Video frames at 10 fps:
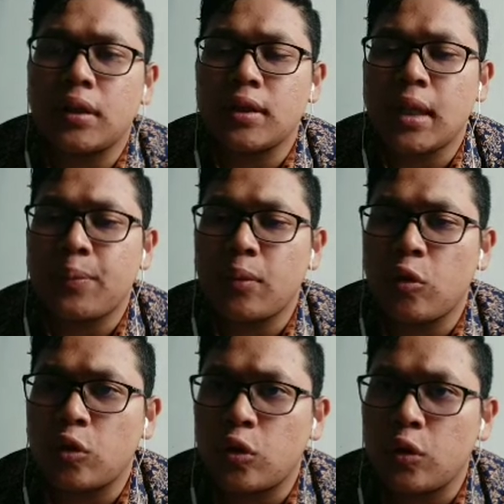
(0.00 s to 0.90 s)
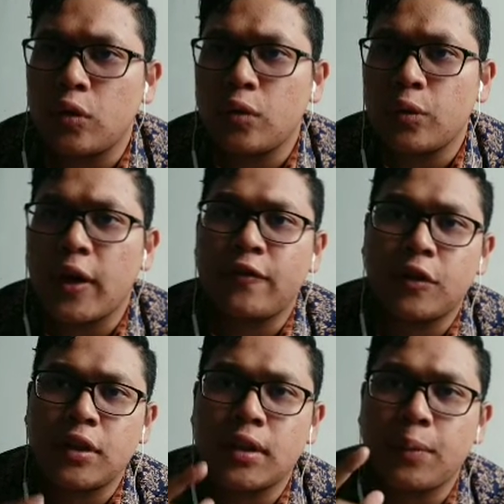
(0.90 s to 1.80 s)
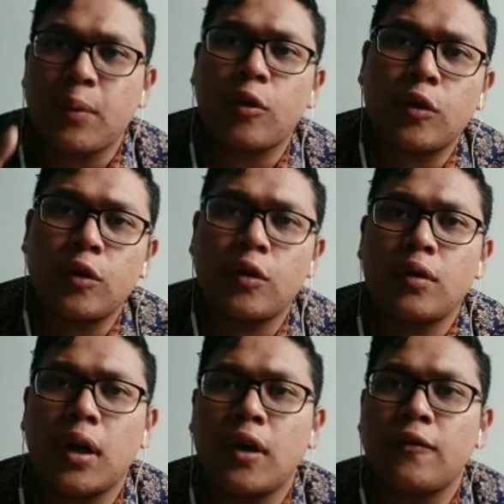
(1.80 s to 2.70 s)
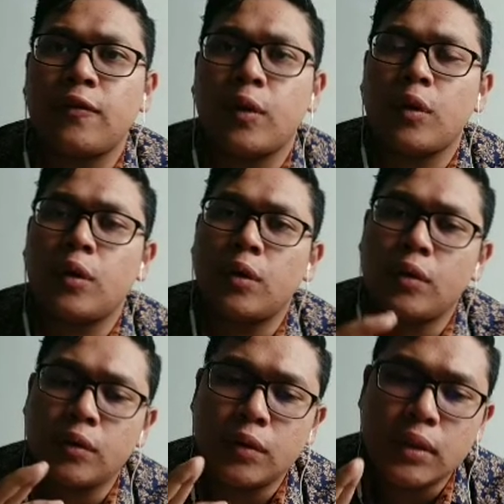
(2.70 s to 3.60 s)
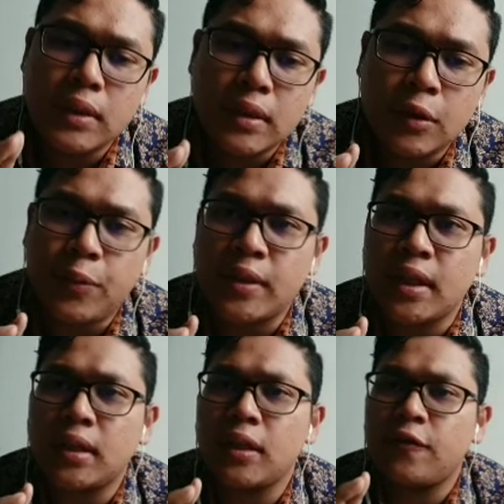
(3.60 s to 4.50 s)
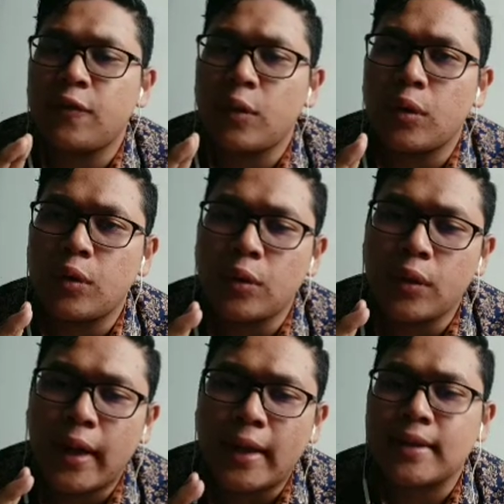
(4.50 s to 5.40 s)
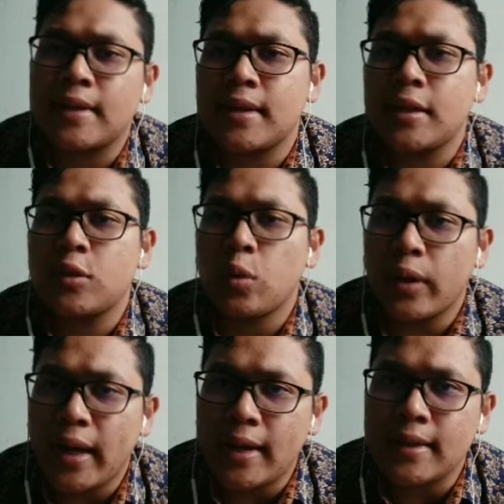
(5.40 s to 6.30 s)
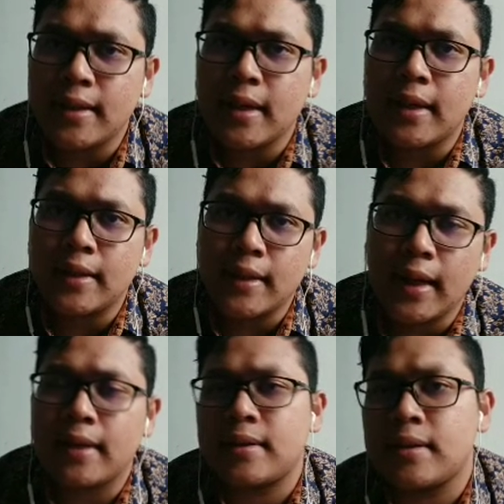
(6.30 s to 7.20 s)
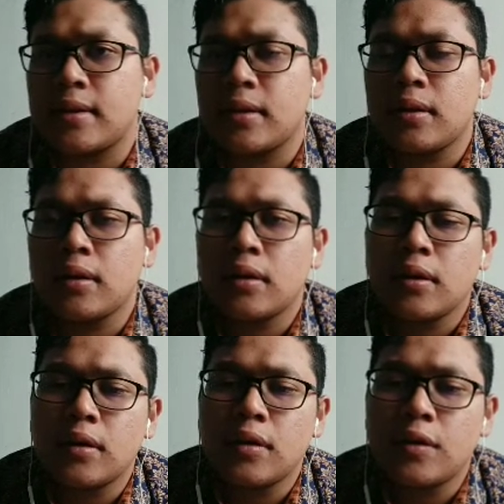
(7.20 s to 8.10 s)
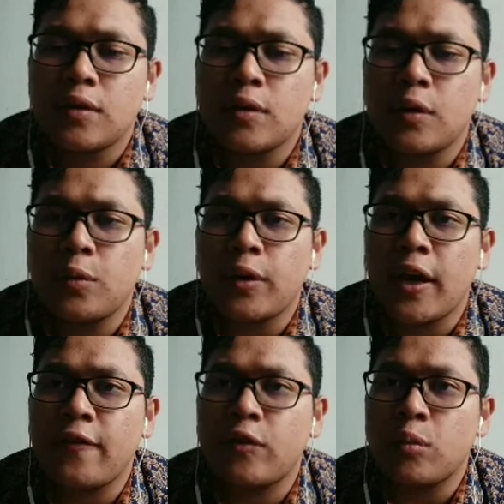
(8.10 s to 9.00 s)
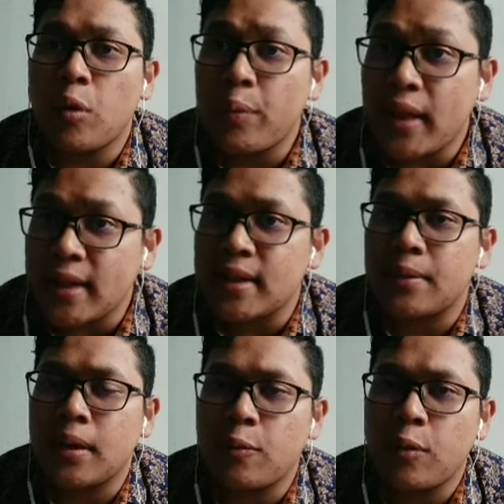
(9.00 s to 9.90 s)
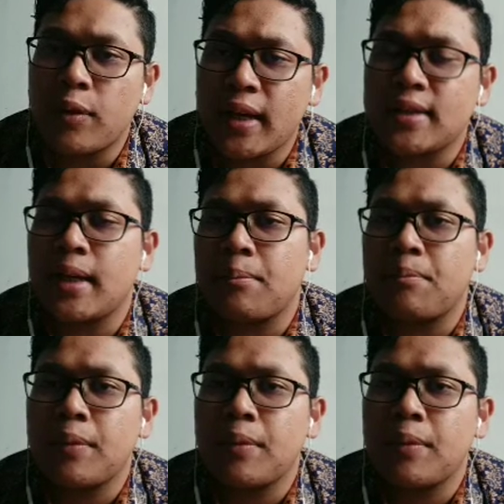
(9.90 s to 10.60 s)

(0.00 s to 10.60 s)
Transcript: the stepper motor. We have 3 stepper motor for representing for X axis, Y axis and Z axis. So we have to mobilize them,